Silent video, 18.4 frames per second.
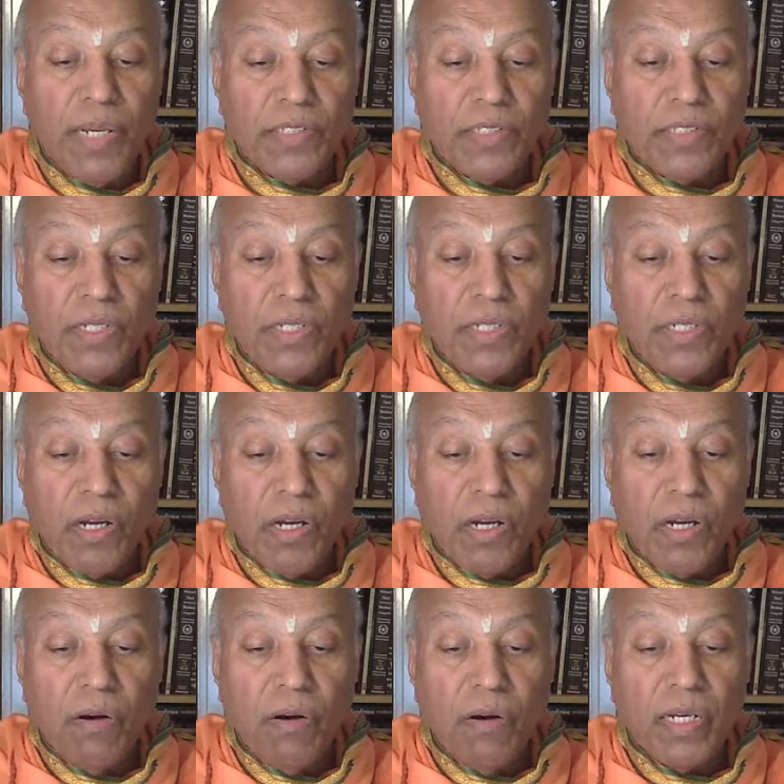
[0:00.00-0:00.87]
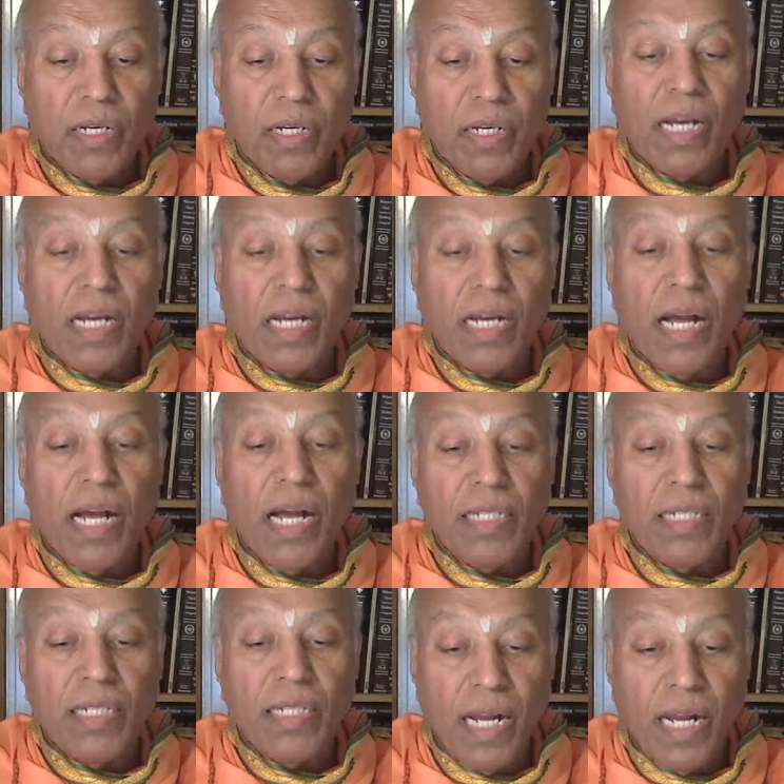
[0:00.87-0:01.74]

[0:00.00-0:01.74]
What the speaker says: called Gangadhara.